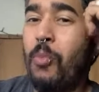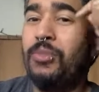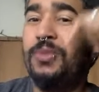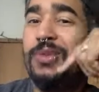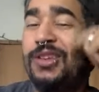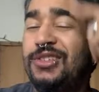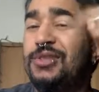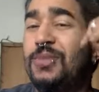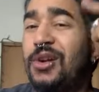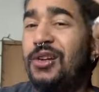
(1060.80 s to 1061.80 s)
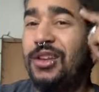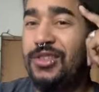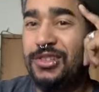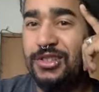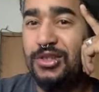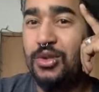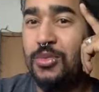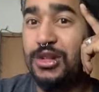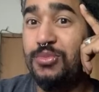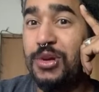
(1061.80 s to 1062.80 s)
My plan is to parlay this into a
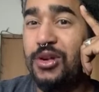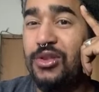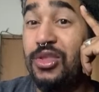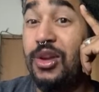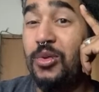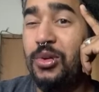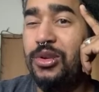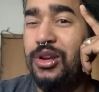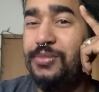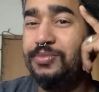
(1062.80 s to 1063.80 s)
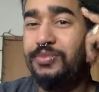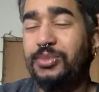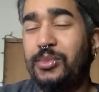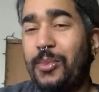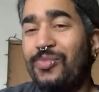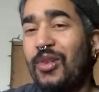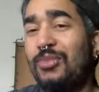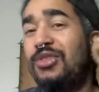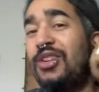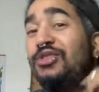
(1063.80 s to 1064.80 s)
much bigger thing one day. I'm
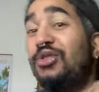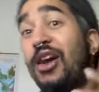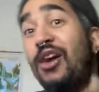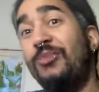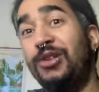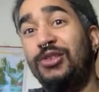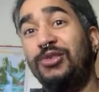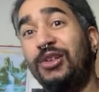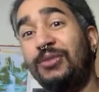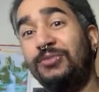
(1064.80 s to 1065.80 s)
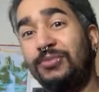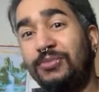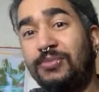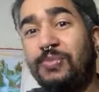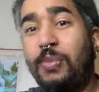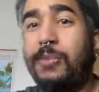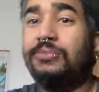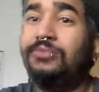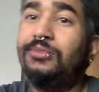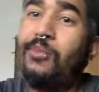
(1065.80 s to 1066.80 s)
just not sure how I'm going to do that.
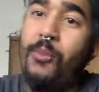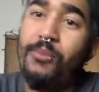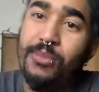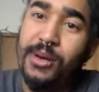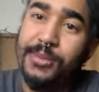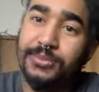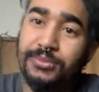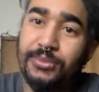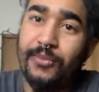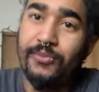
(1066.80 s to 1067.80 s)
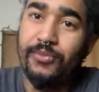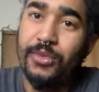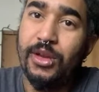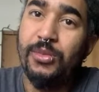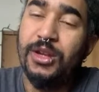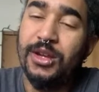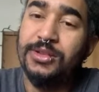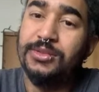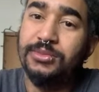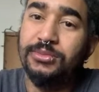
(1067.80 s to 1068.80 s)
But it'll be nice.